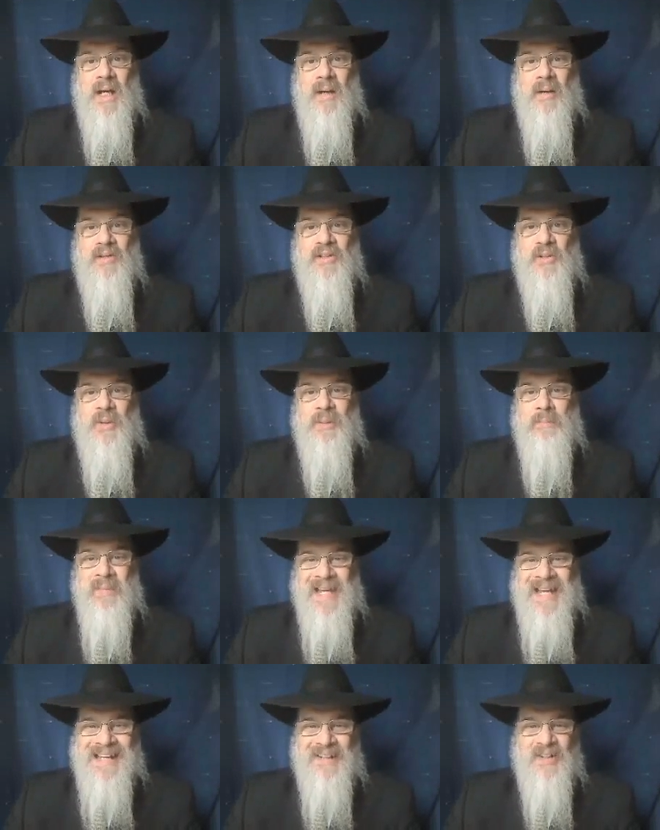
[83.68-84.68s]
So it
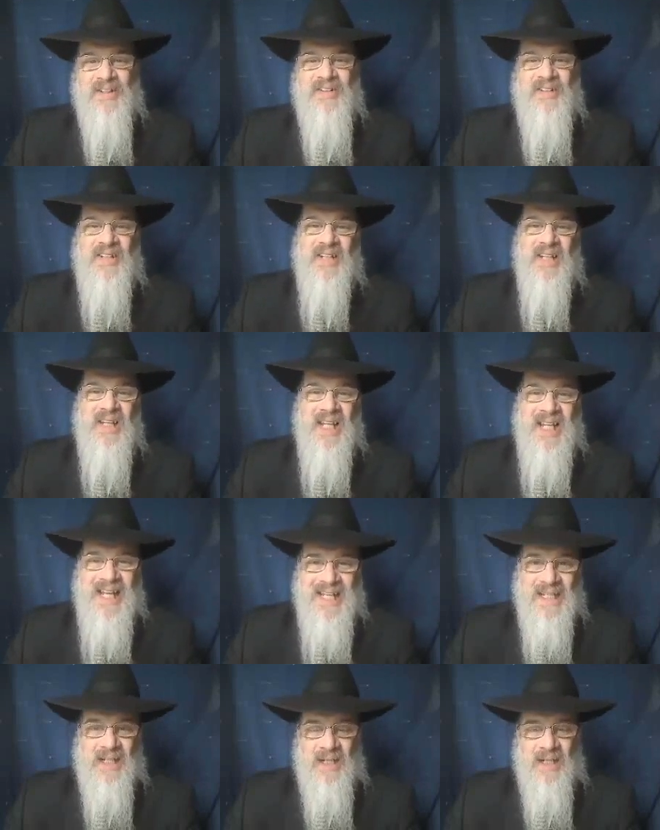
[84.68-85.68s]
mattered to
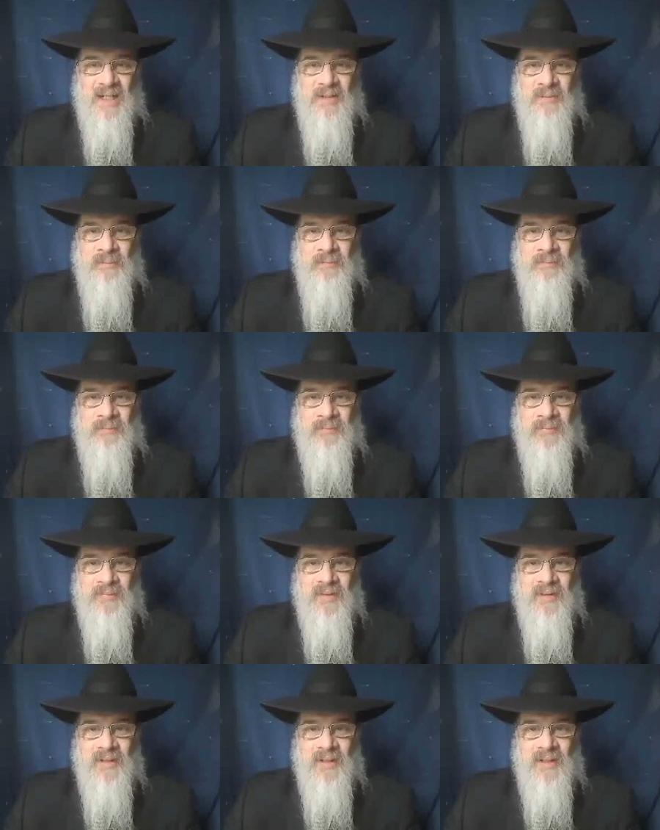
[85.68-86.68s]
Leah
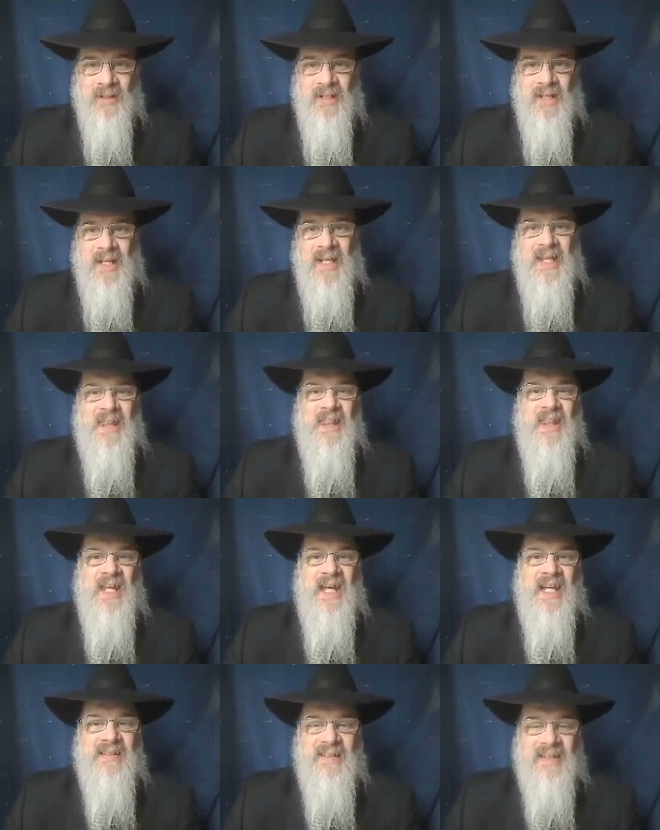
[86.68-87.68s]

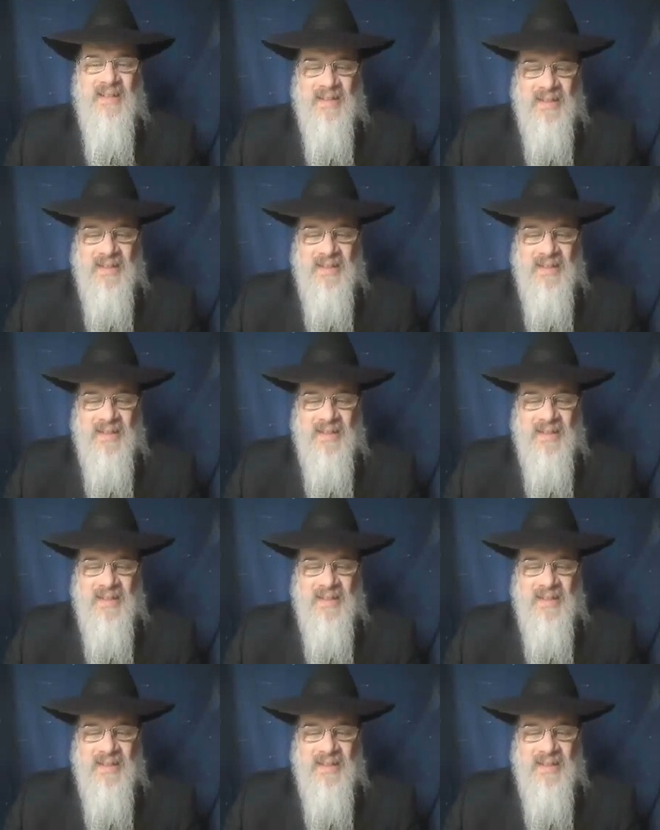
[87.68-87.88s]
that